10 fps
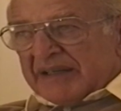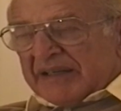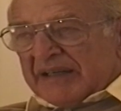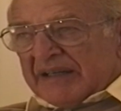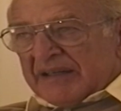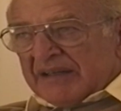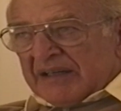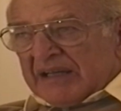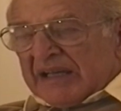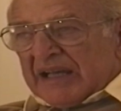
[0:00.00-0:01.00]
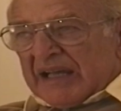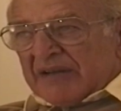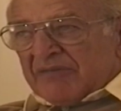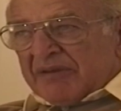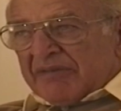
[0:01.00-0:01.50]

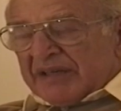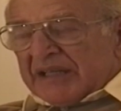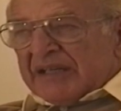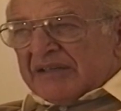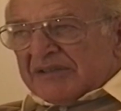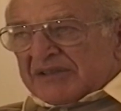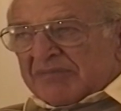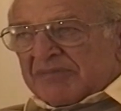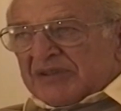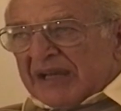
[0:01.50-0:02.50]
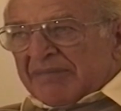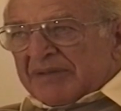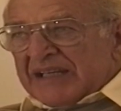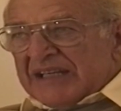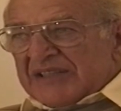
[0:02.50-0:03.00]
and we ran into some
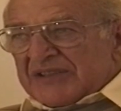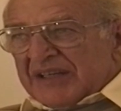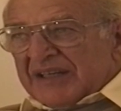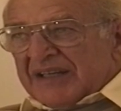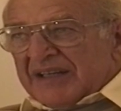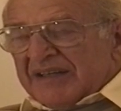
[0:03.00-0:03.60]
Japanese, and